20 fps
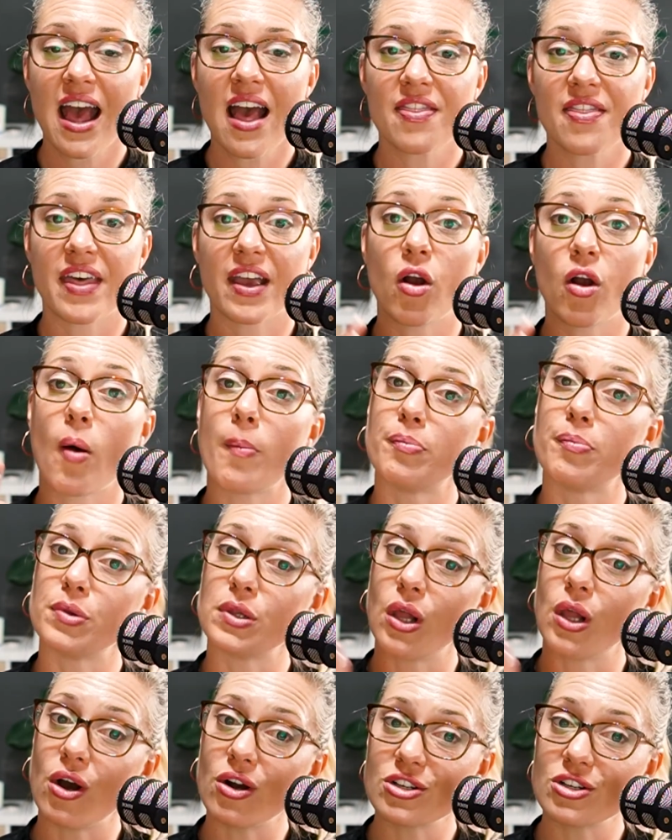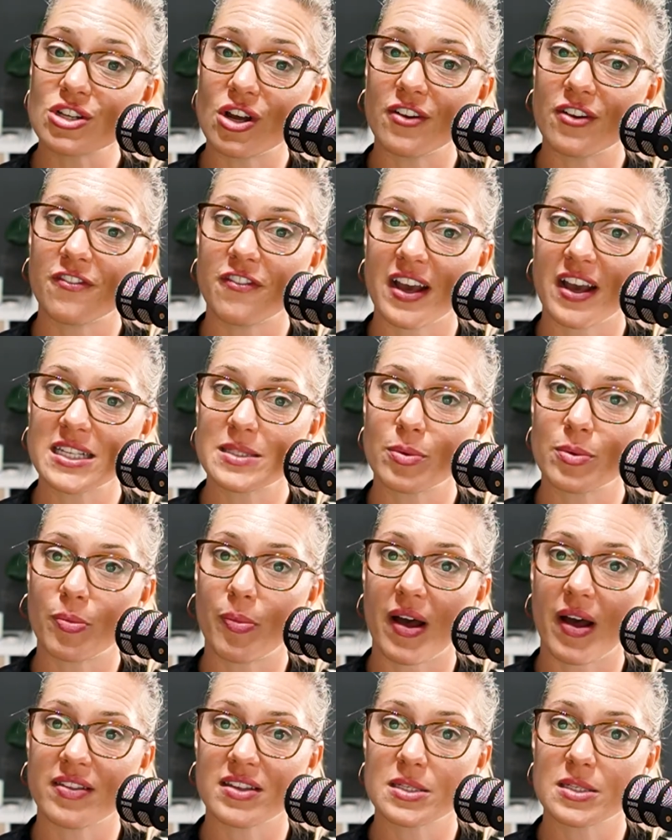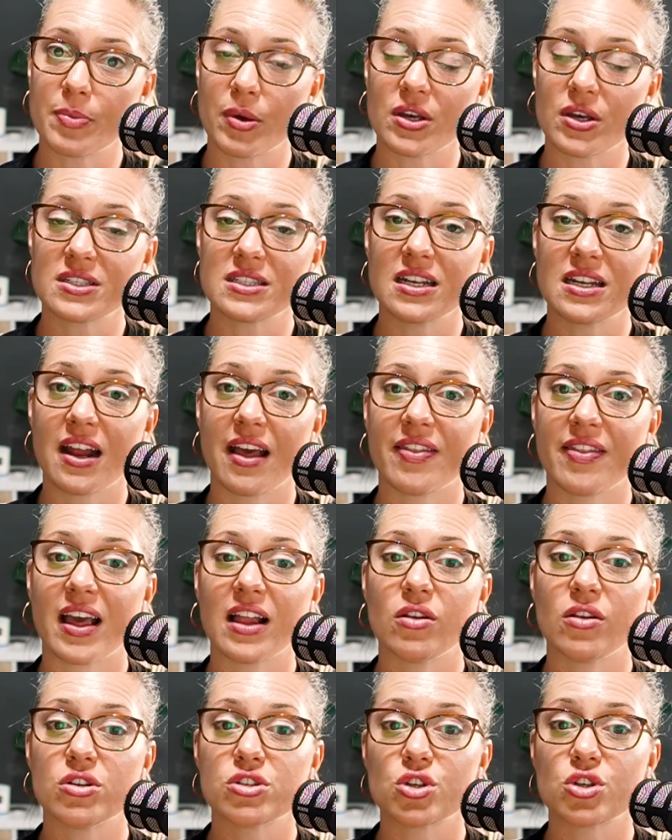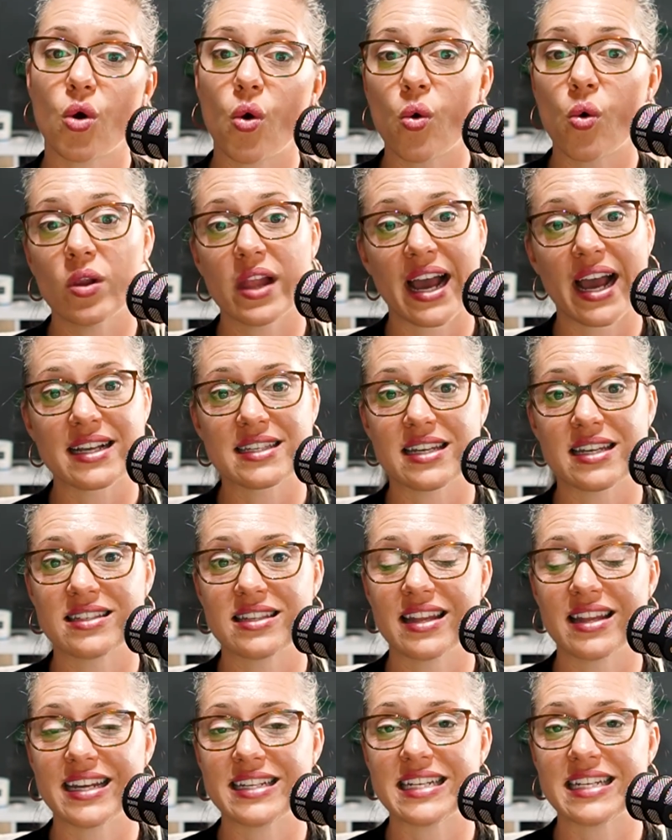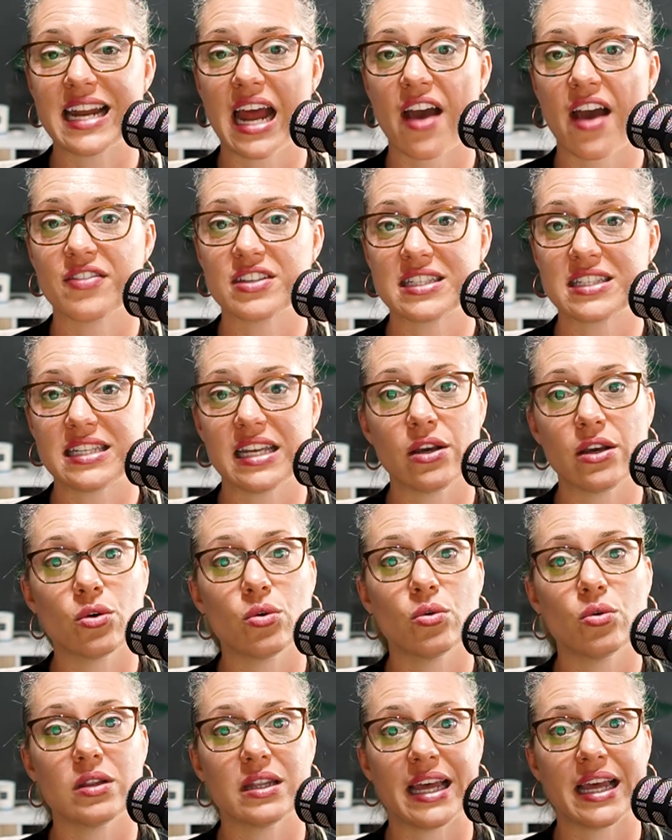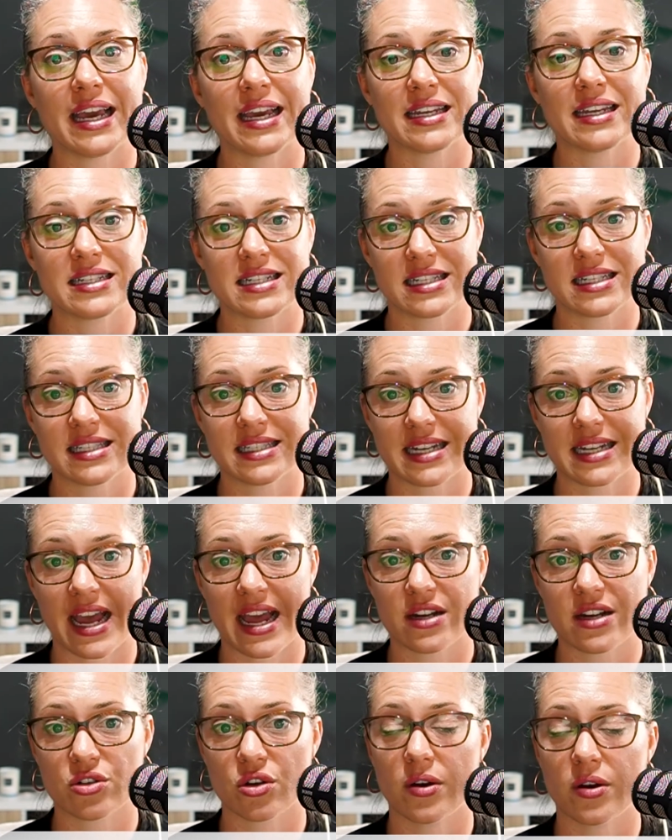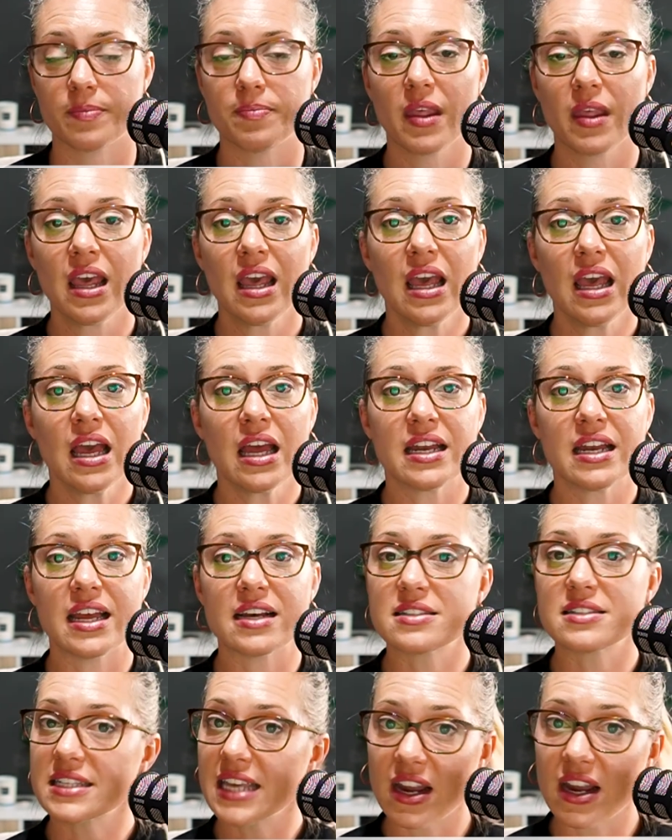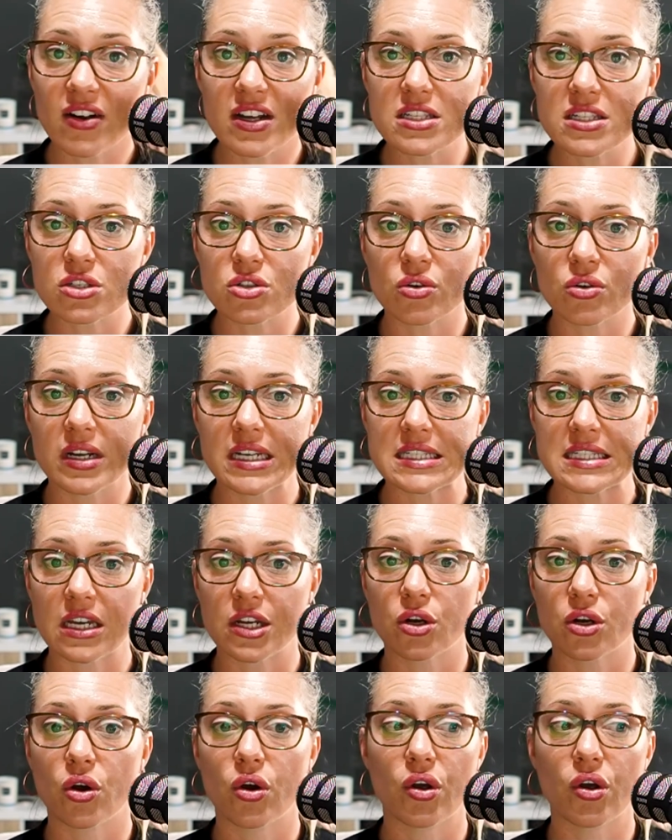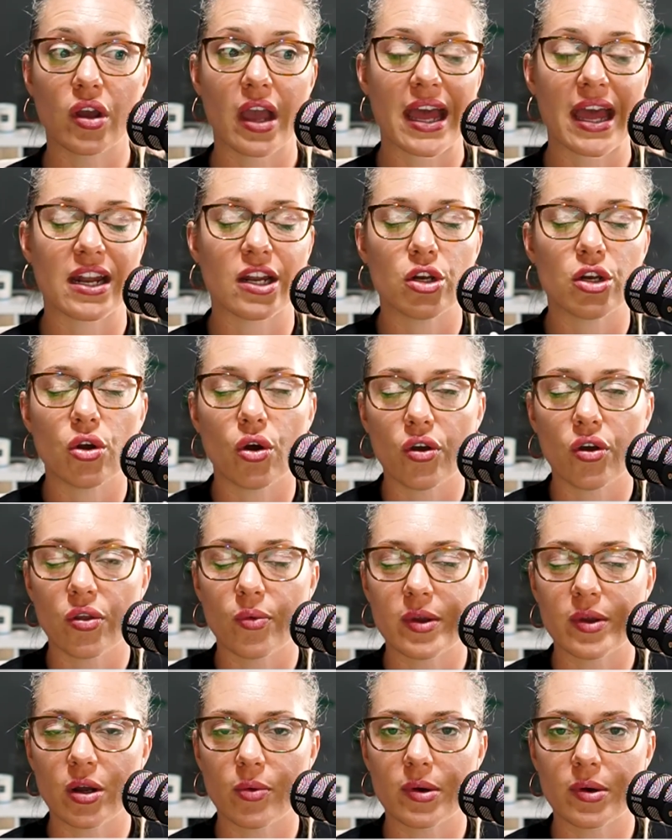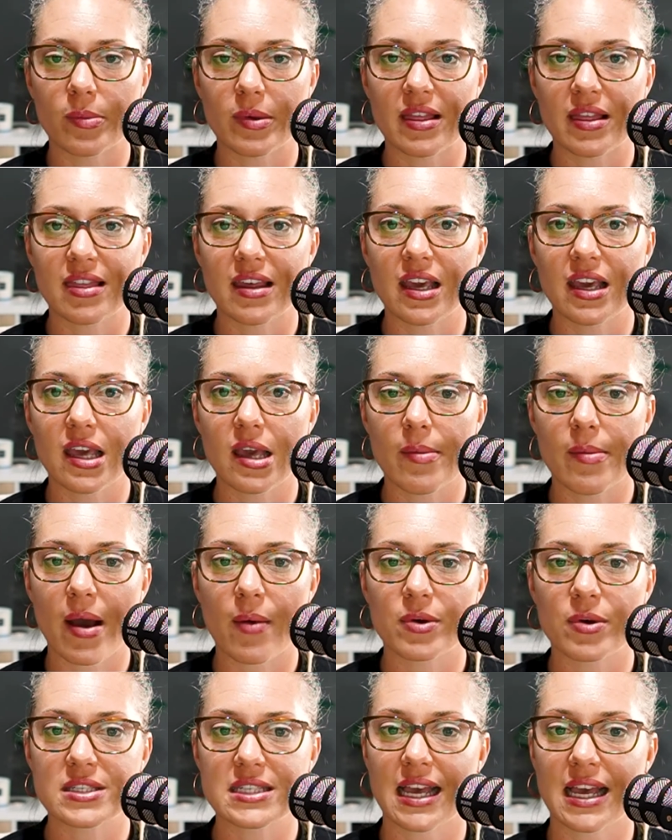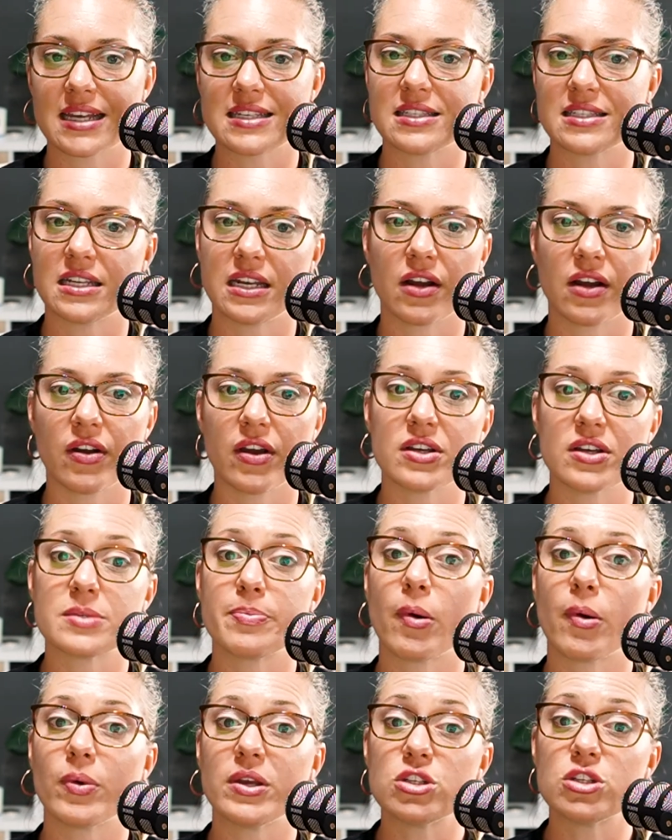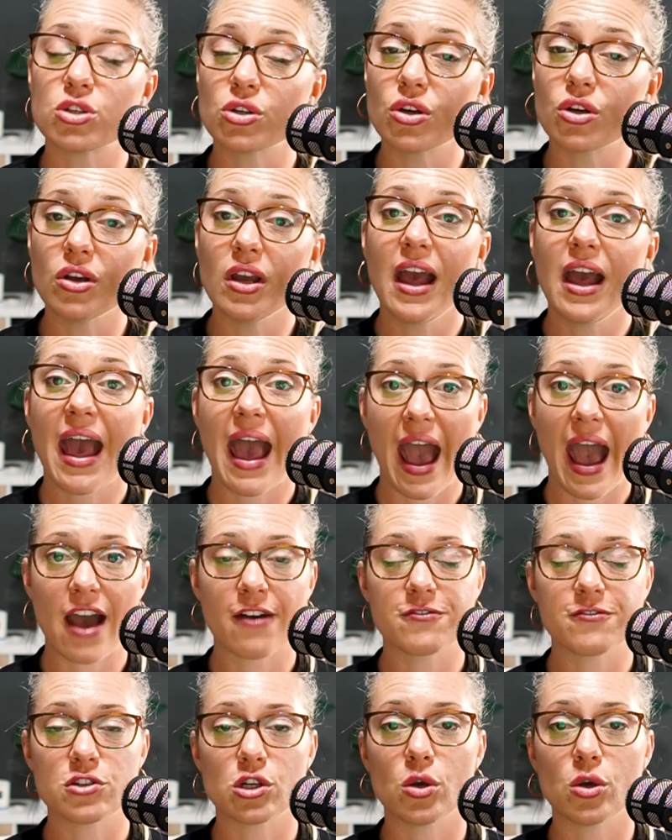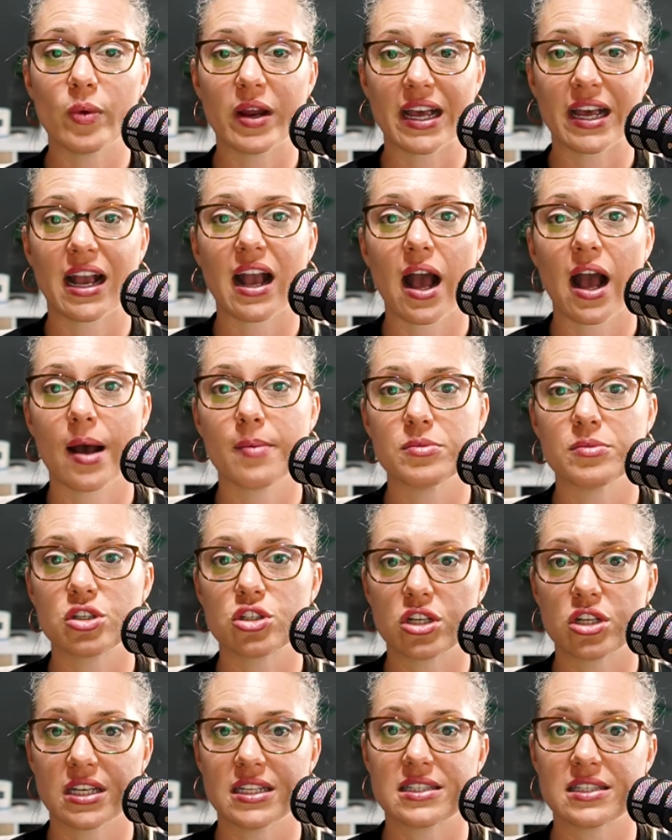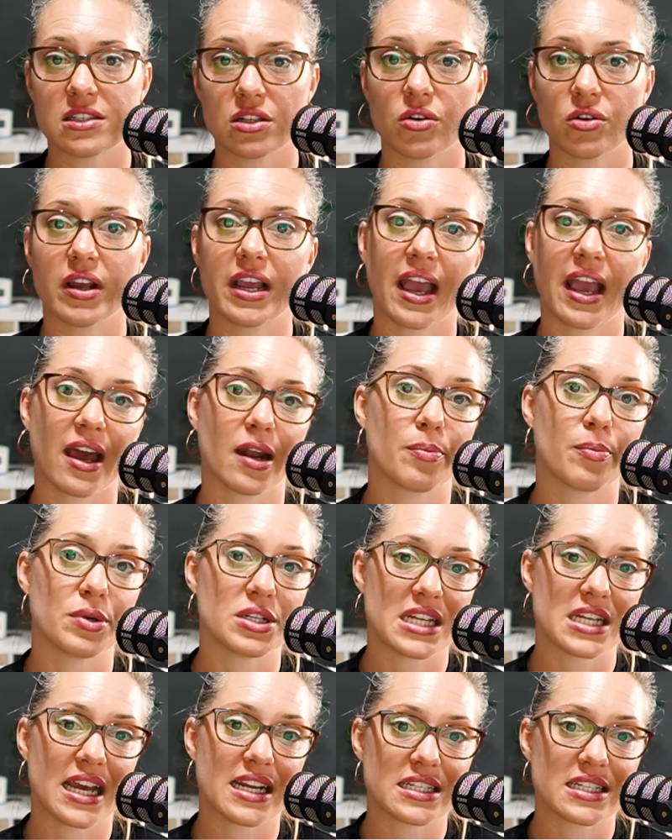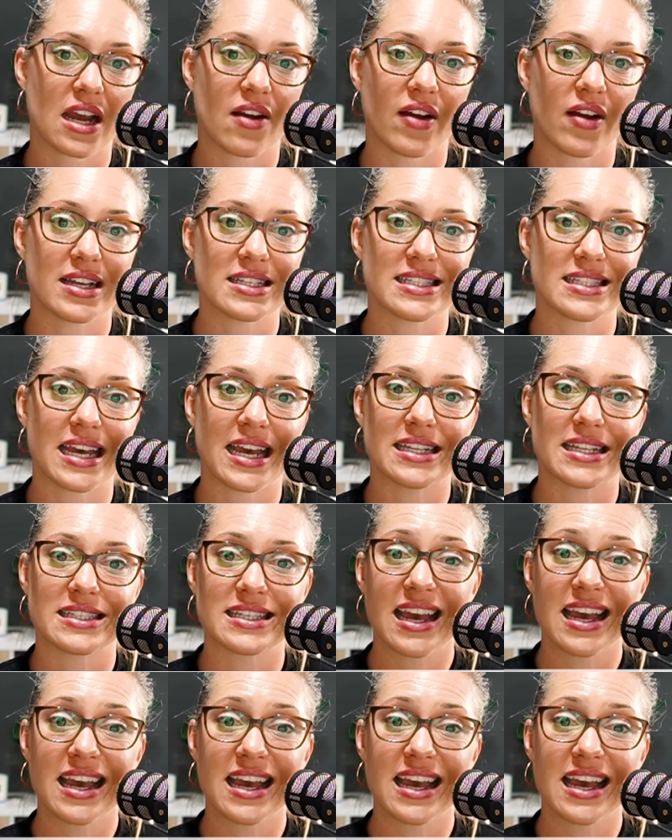They got blocked on Facebook by this person and they lost all access and they didn't have a single leg to stand on. Now, scary stories, I know, and I know that we don't want to be thinking about worst case scenarios, but we do have to when it comes to considering how to protect our assets.